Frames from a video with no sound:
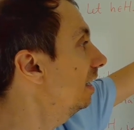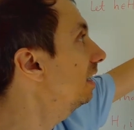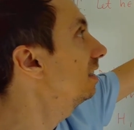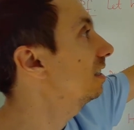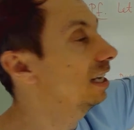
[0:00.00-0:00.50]

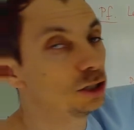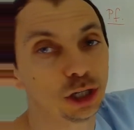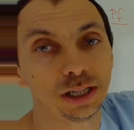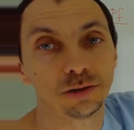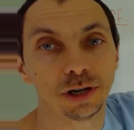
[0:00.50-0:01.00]
is a
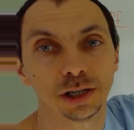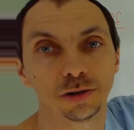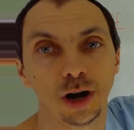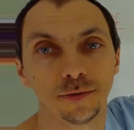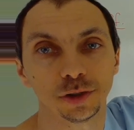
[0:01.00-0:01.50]
generator
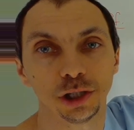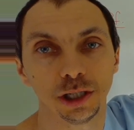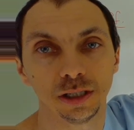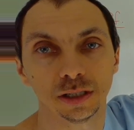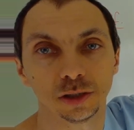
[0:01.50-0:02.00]
of
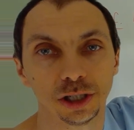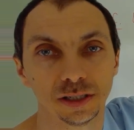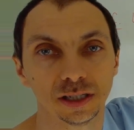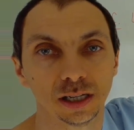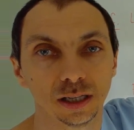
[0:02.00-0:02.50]
G is
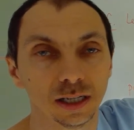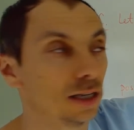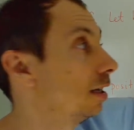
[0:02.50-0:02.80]
cyclic,